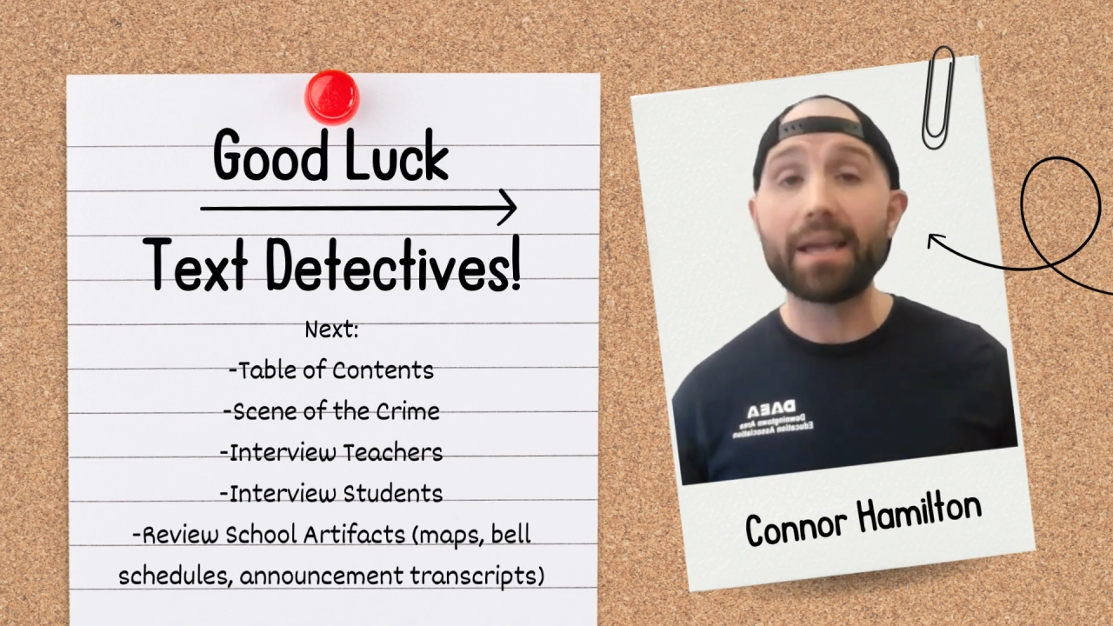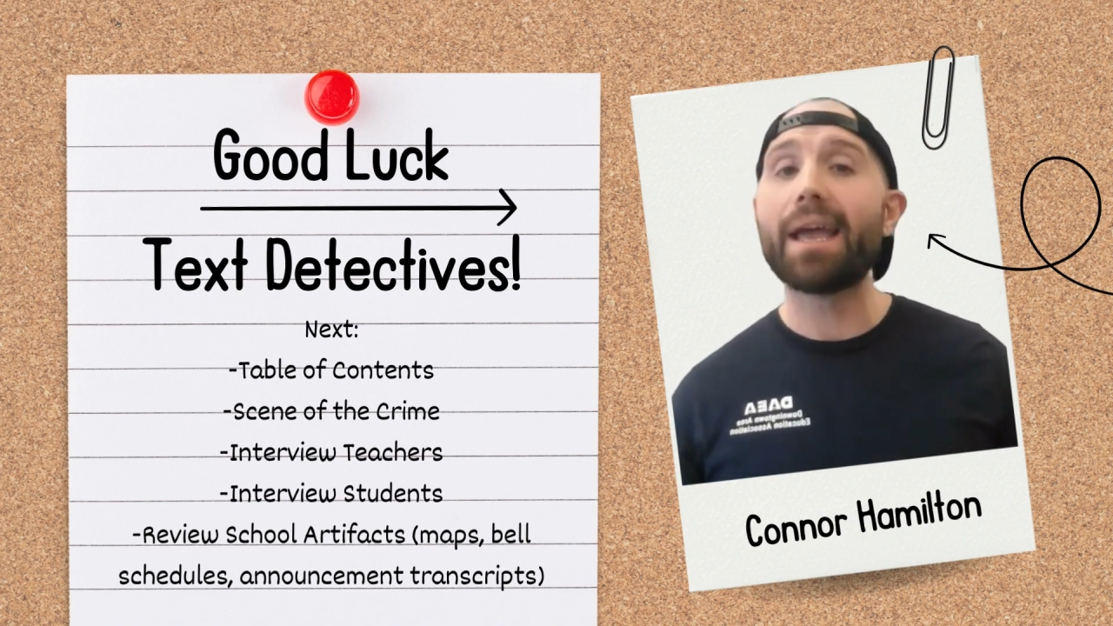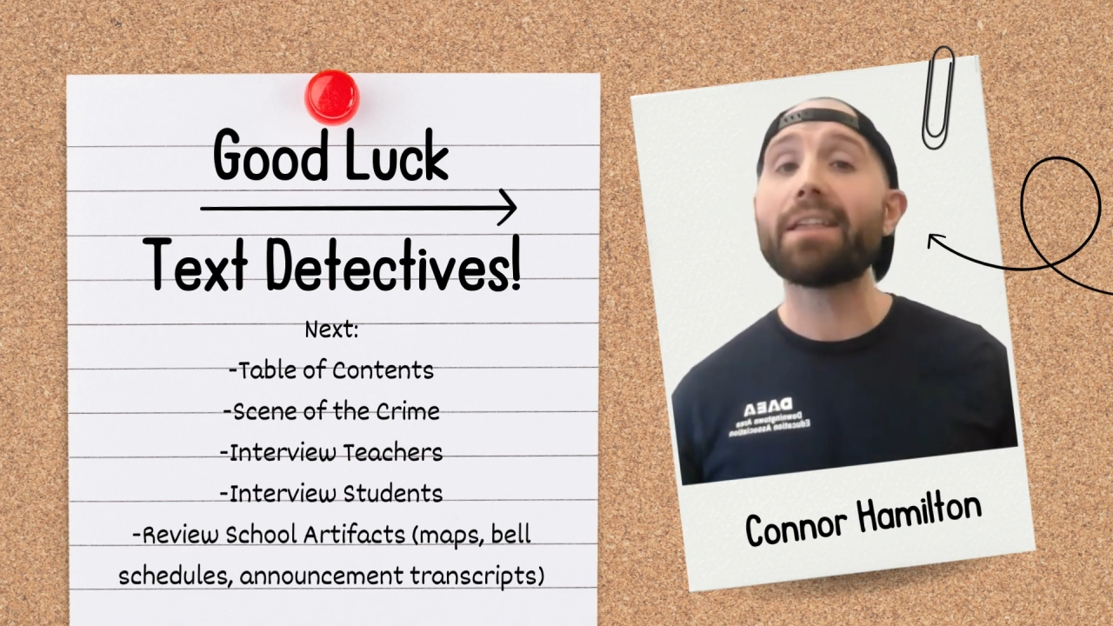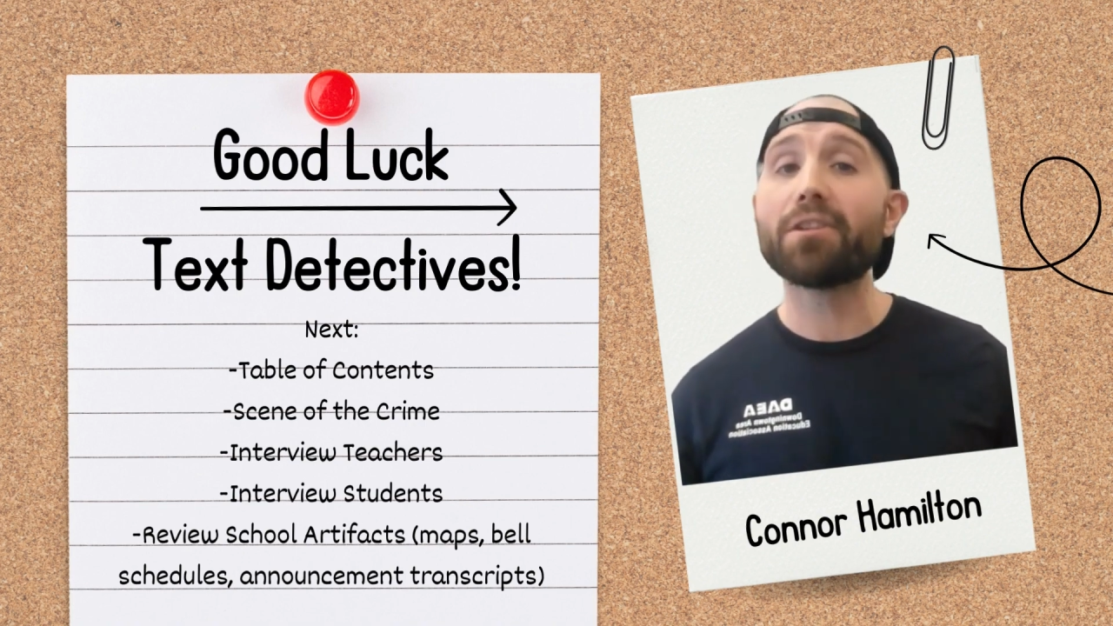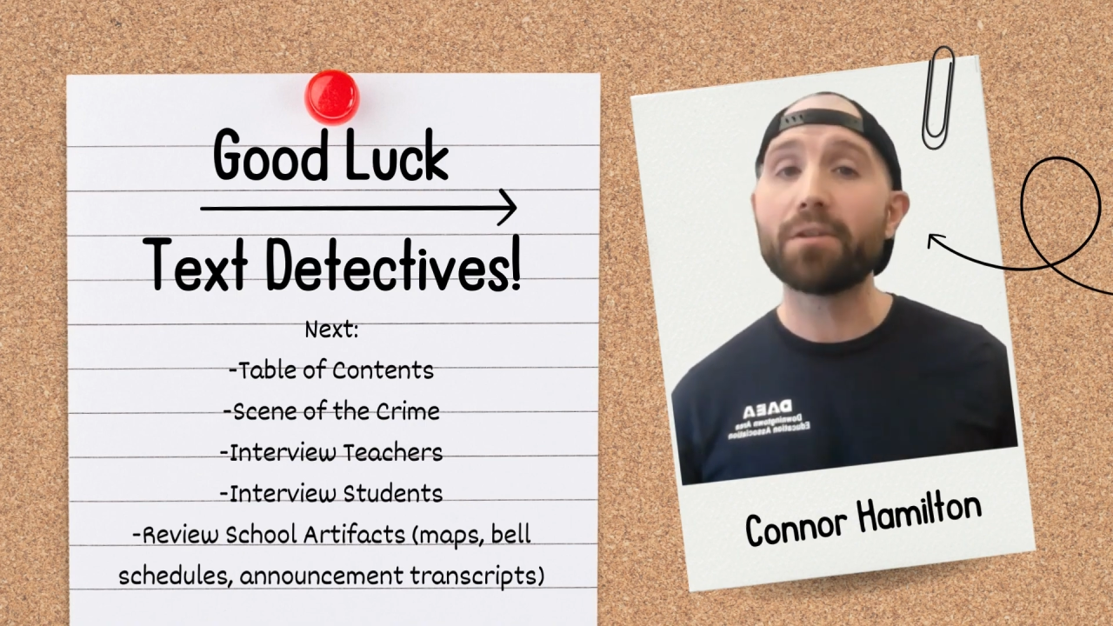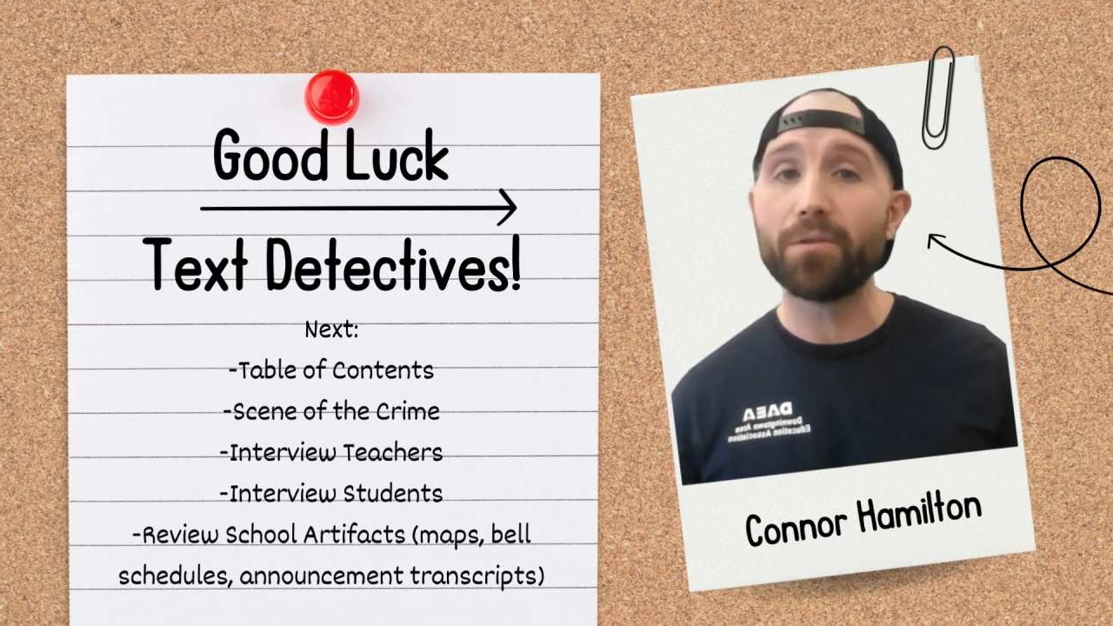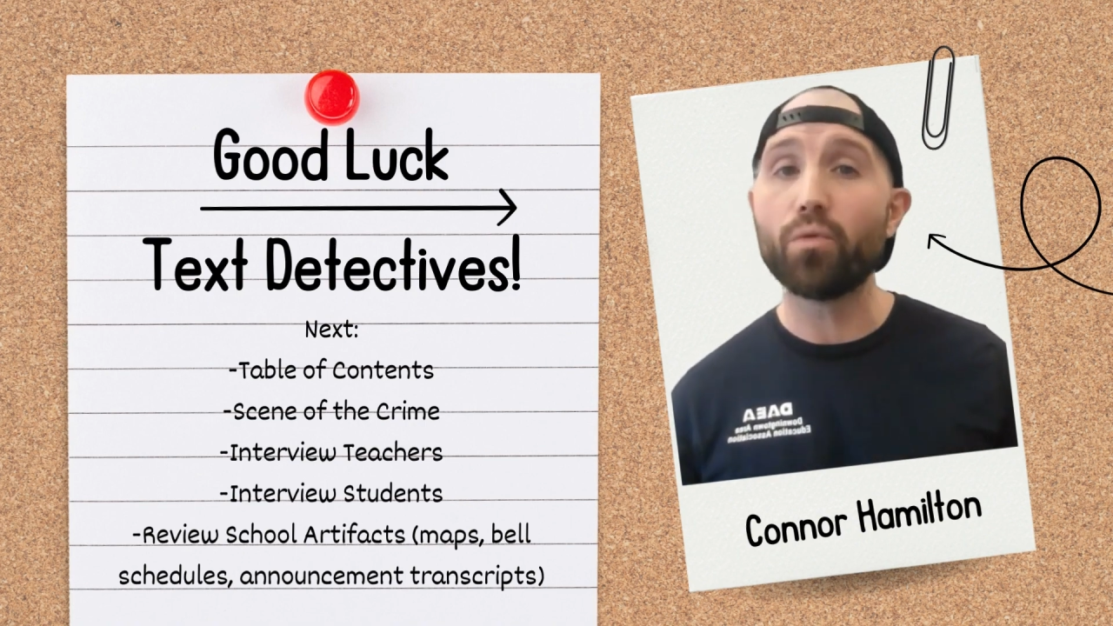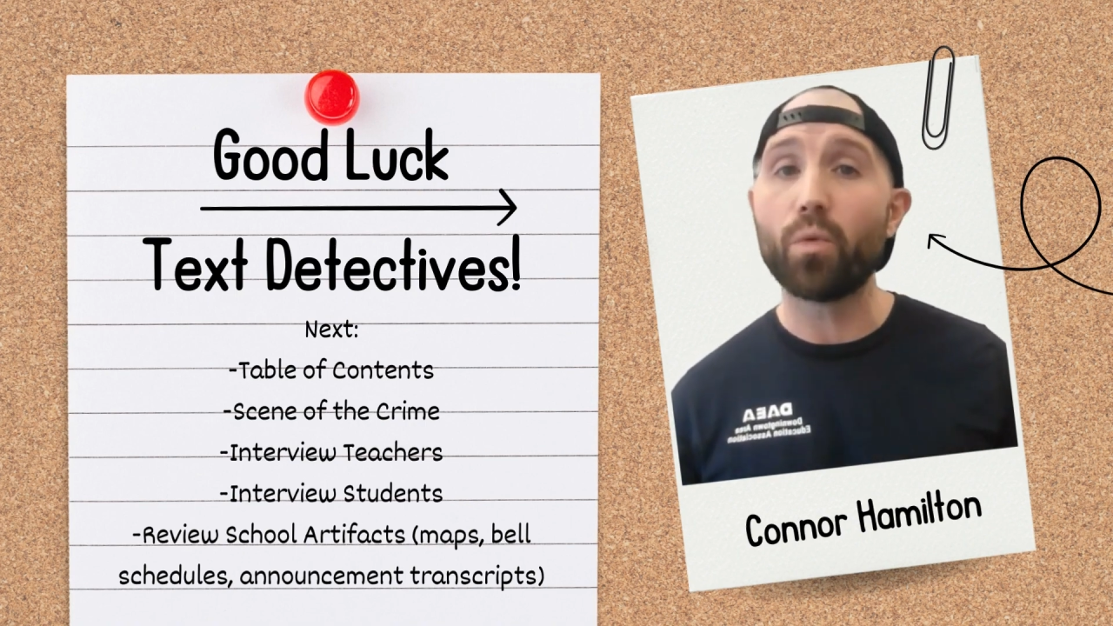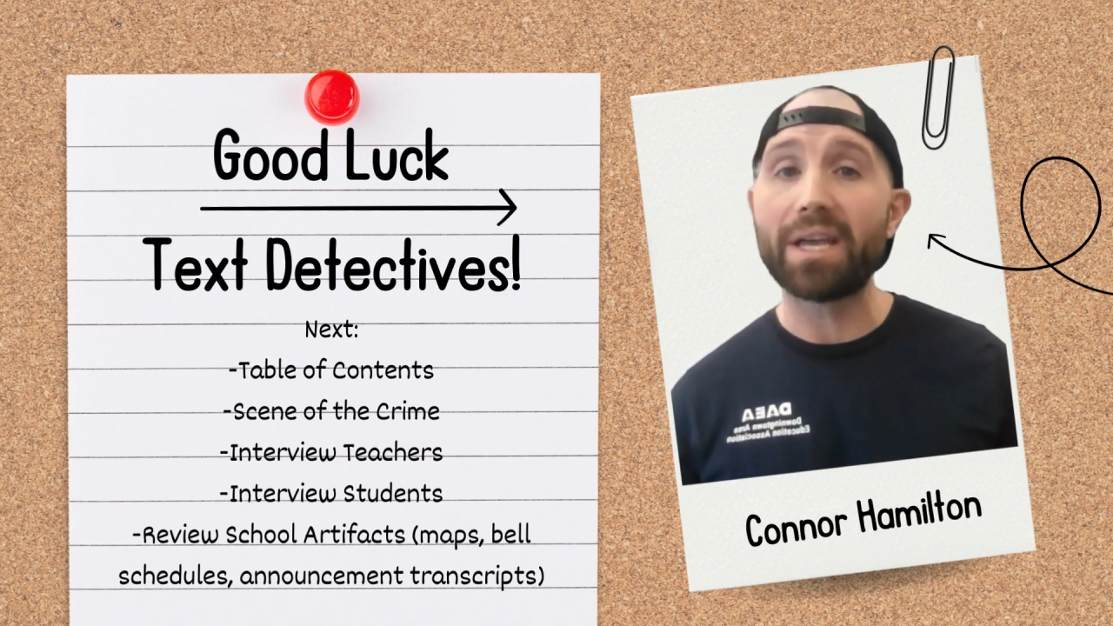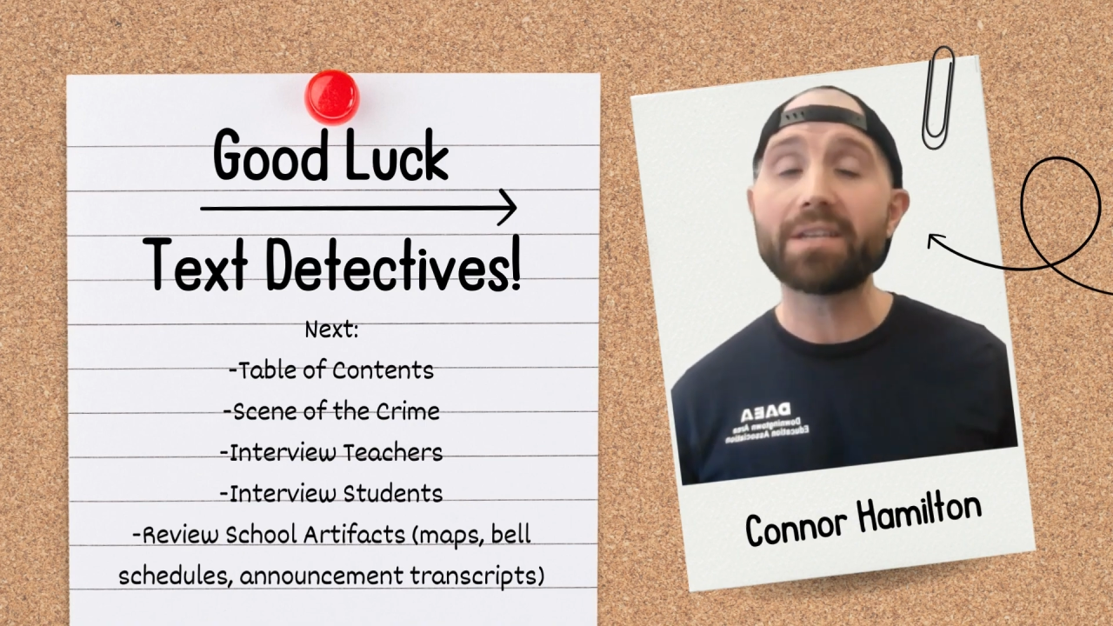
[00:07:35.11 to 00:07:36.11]
And in a few
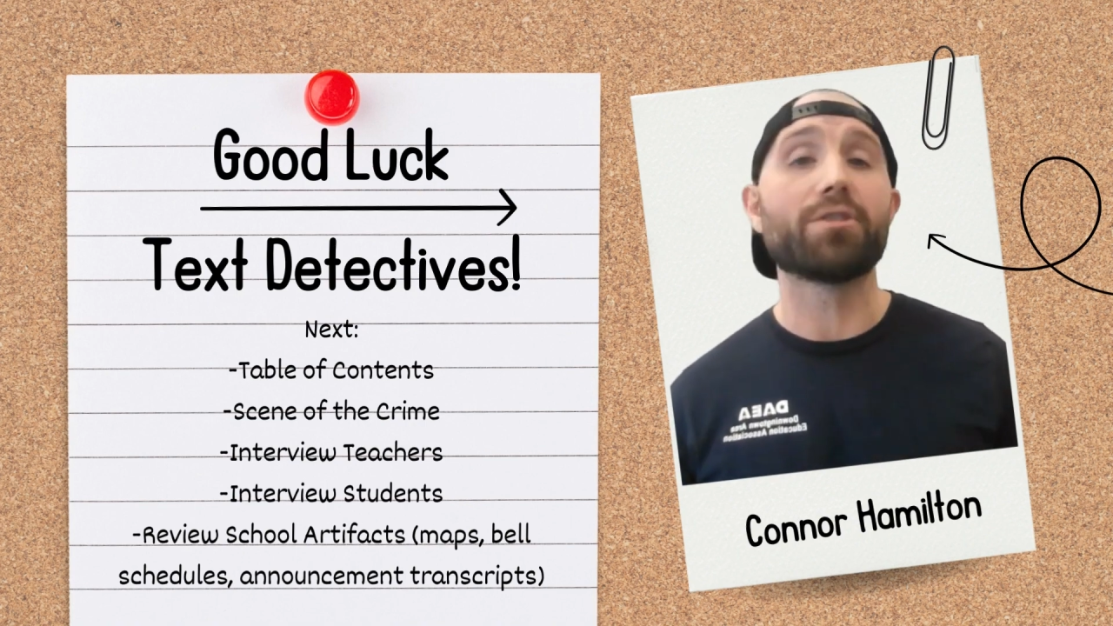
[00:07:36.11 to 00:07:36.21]
weeks,